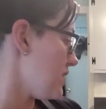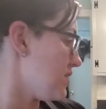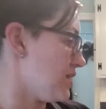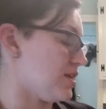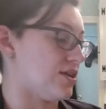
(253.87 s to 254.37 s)

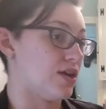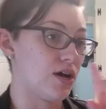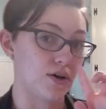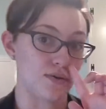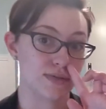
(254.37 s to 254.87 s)
the
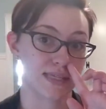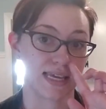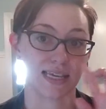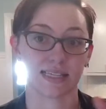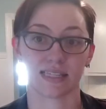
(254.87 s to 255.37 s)
nose
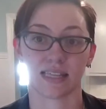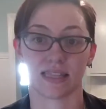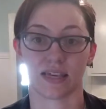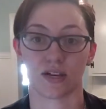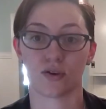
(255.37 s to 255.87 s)
is
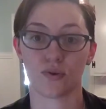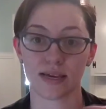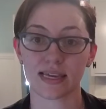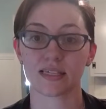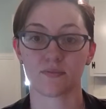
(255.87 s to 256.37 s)
the
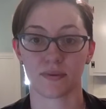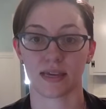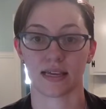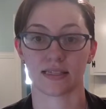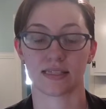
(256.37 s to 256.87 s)
quickest
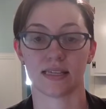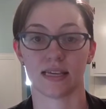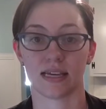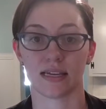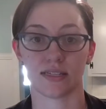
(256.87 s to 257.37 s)
place
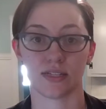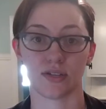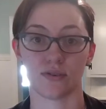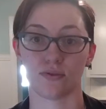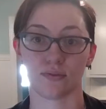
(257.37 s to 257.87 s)

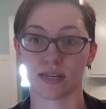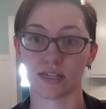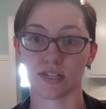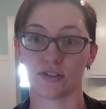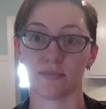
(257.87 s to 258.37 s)
to
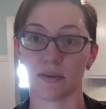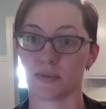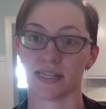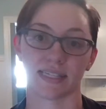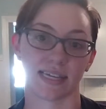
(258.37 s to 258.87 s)
get to your
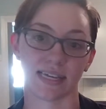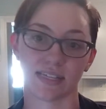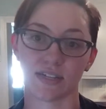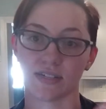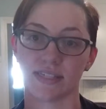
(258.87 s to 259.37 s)
memories and get
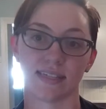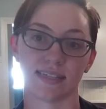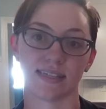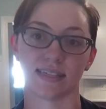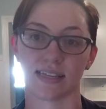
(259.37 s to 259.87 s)
to your
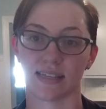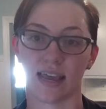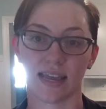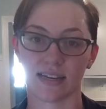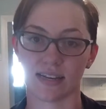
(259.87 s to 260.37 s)
senses
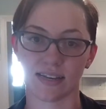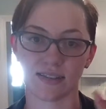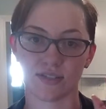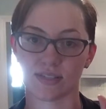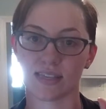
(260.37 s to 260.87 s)
and
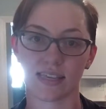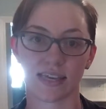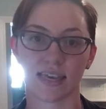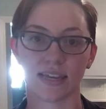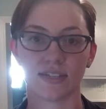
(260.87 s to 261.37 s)
just
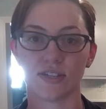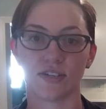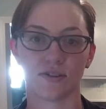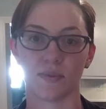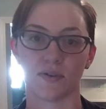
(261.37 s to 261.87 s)
click into
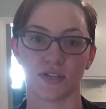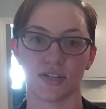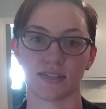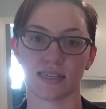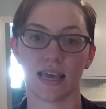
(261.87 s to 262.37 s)
your
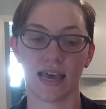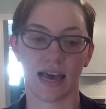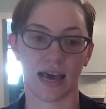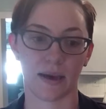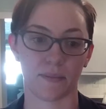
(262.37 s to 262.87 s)
emotions.
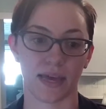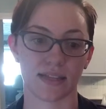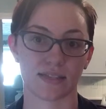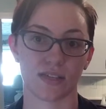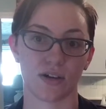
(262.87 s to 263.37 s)

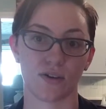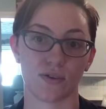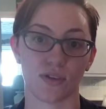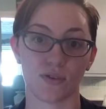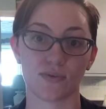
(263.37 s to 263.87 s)
And
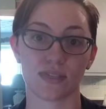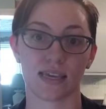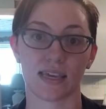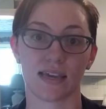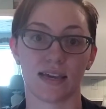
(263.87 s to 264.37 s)
so
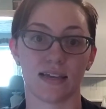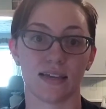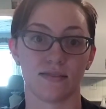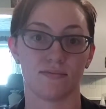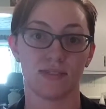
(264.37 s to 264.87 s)
using
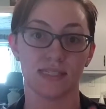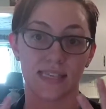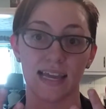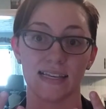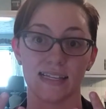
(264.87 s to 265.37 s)

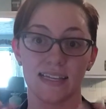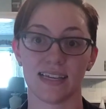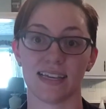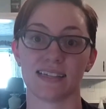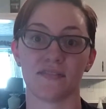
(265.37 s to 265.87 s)
scent
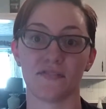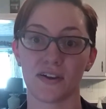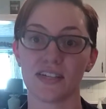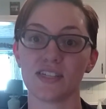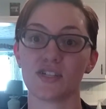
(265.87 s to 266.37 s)
is a
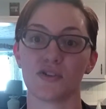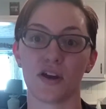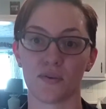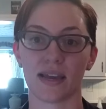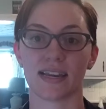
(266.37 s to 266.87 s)
very
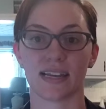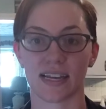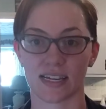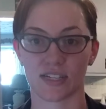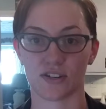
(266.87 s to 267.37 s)
strong way to
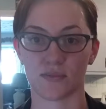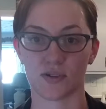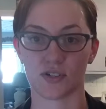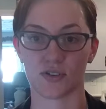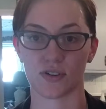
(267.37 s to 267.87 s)
connect to your
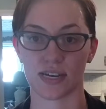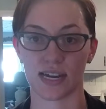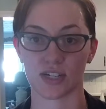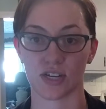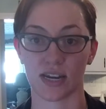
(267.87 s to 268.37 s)
emotional
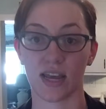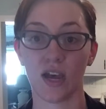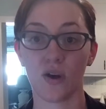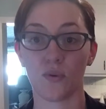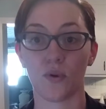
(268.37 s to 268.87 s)
connection.
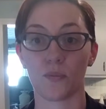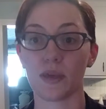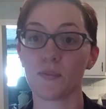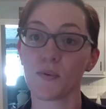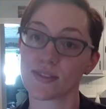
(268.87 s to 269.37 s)
Well,
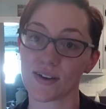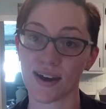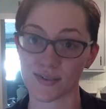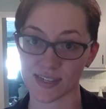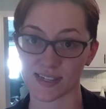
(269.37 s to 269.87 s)
people want their
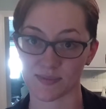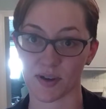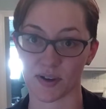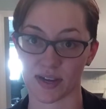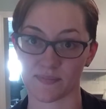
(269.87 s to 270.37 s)
house to
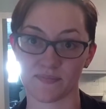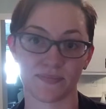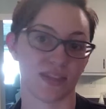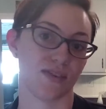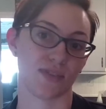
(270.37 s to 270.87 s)
smell good.
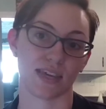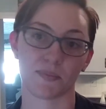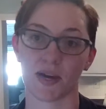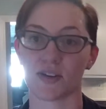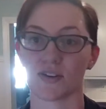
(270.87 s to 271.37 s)
You think
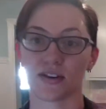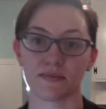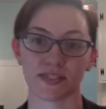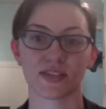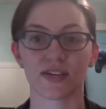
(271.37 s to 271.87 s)
about your
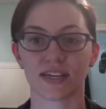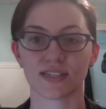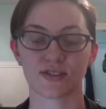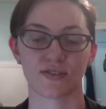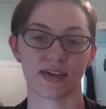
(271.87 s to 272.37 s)
grandma's
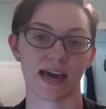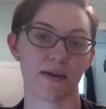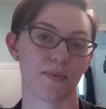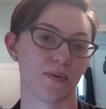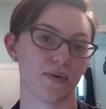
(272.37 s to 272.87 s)
cookies growing
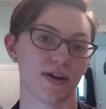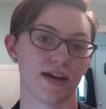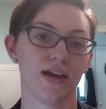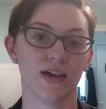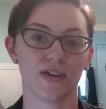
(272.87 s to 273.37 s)
up,
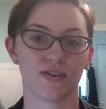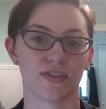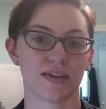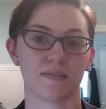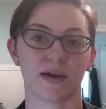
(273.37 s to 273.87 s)
or you
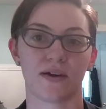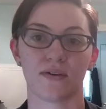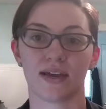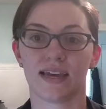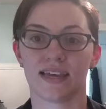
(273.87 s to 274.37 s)
think
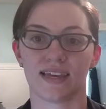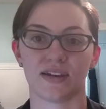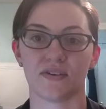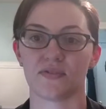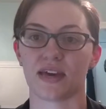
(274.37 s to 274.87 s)
about, you
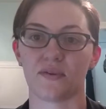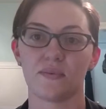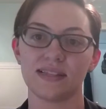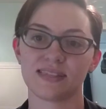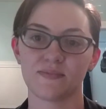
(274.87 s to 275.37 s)
know, that
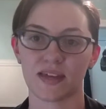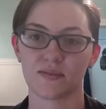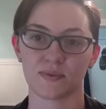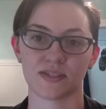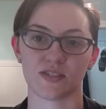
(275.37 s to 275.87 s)
one smell
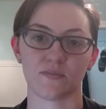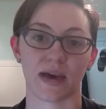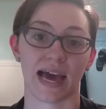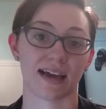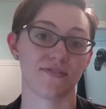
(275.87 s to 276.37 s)
that brings you
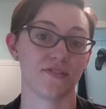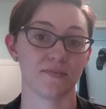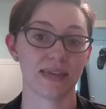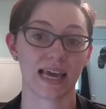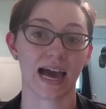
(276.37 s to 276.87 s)
back. For
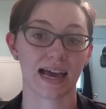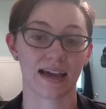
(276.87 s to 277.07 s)
me,